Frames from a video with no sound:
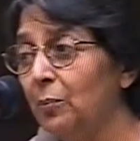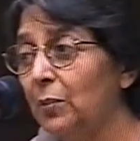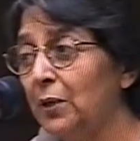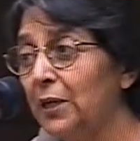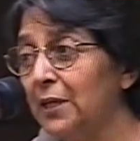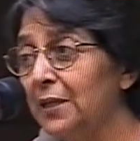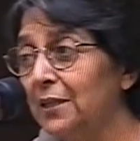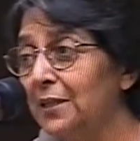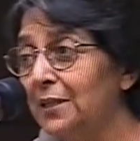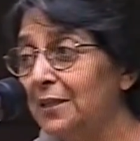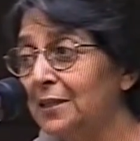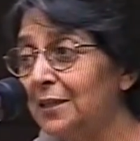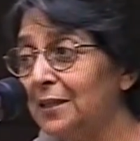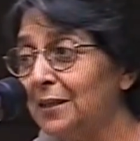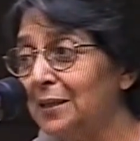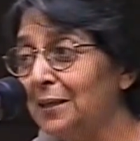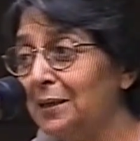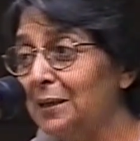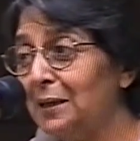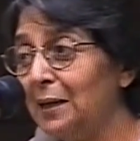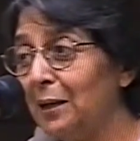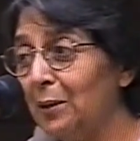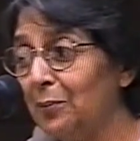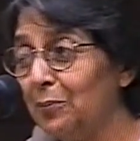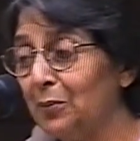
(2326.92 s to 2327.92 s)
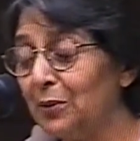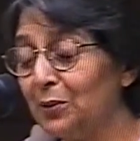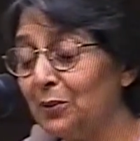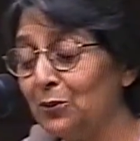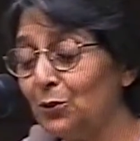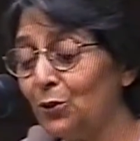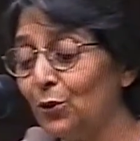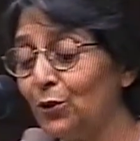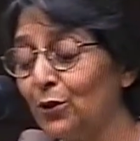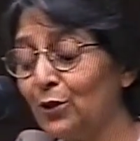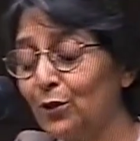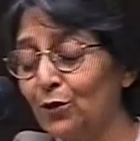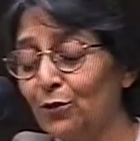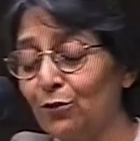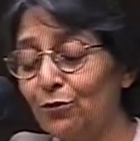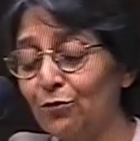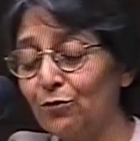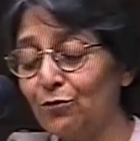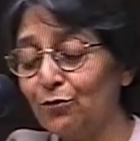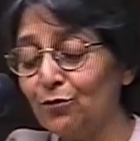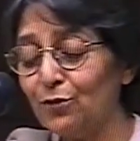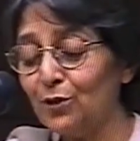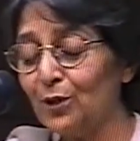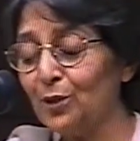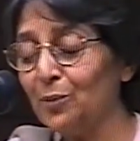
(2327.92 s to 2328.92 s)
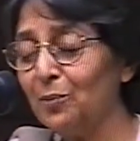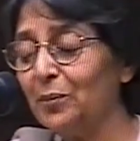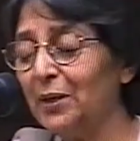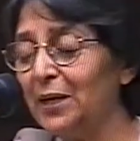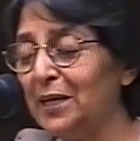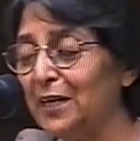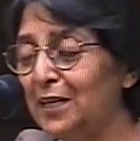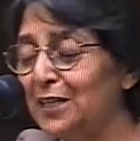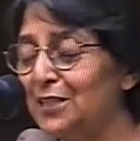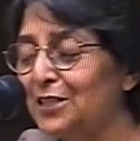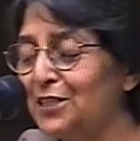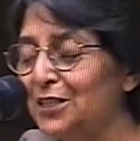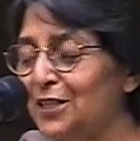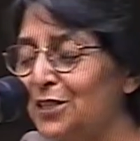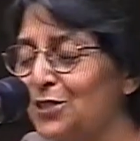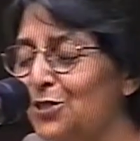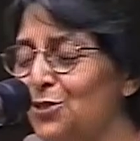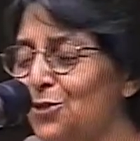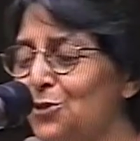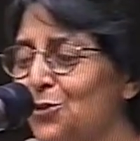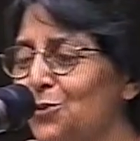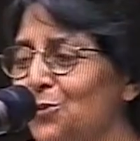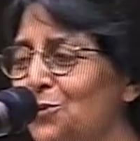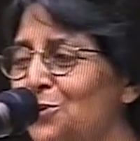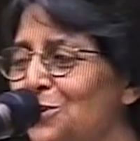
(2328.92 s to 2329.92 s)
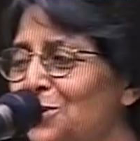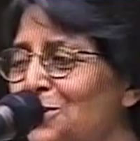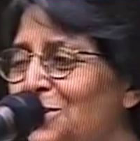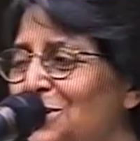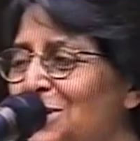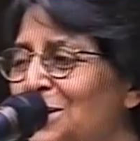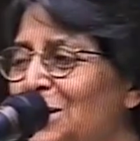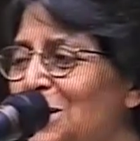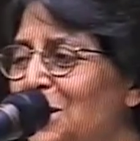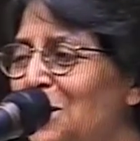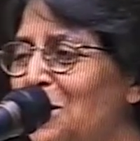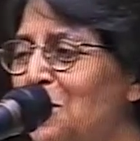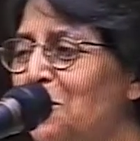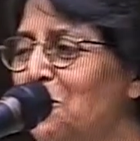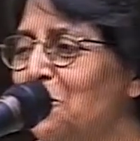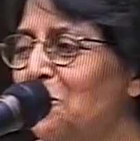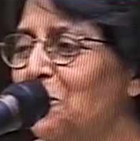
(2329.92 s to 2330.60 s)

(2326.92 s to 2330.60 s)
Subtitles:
but I'm talking of my MPS students,